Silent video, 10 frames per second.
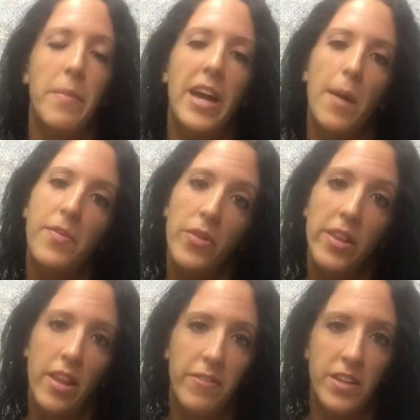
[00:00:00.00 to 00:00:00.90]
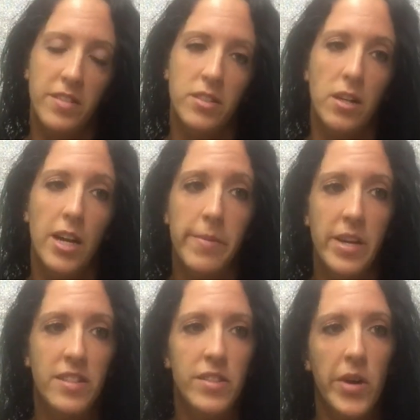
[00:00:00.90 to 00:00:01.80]
I absolutely love Instagram,
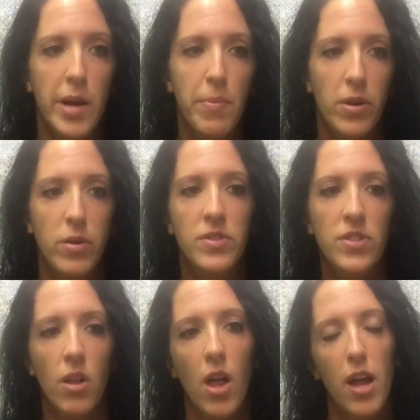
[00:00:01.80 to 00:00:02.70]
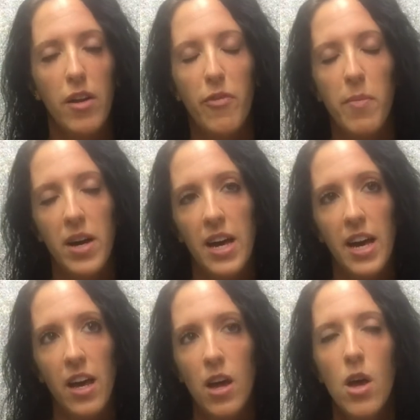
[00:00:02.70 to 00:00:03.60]
and so I post a lot of
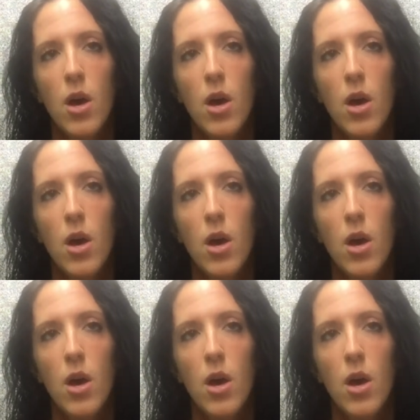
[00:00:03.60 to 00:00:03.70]
my